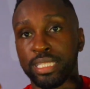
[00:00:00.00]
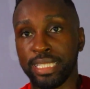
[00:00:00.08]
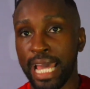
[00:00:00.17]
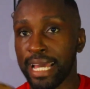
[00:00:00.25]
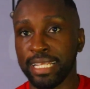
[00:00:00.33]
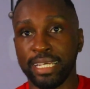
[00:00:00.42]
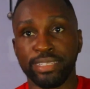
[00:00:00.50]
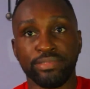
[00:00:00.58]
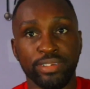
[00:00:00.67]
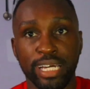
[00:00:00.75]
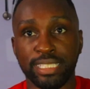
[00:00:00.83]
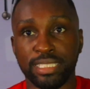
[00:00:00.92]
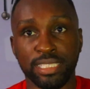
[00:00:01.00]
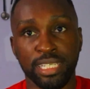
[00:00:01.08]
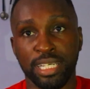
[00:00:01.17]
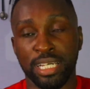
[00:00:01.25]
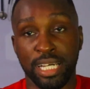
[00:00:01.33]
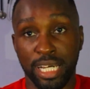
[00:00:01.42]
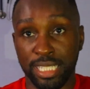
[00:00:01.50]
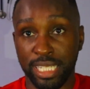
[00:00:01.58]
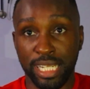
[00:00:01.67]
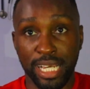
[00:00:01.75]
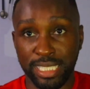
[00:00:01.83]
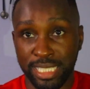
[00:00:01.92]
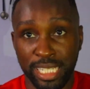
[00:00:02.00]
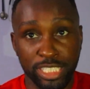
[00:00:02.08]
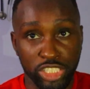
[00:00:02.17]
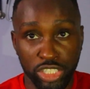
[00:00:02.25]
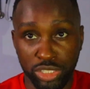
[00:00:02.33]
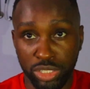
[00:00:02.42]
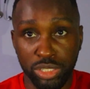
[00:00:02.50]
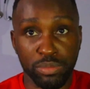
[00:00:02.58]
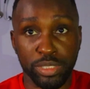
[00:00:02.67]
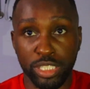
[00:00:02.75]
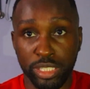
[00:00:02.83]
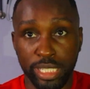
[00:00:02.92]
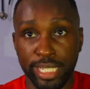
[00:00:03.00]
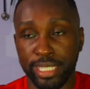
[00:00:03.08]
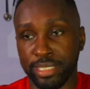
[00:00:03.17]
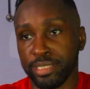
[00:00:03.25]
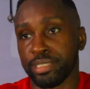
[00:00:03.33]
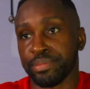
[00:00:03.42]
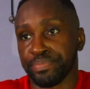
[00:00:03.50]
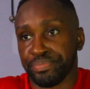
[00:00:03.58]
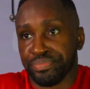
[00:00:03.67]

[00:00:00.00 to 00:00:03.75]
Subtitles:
that can rest, and the next day is just gonna be your legs.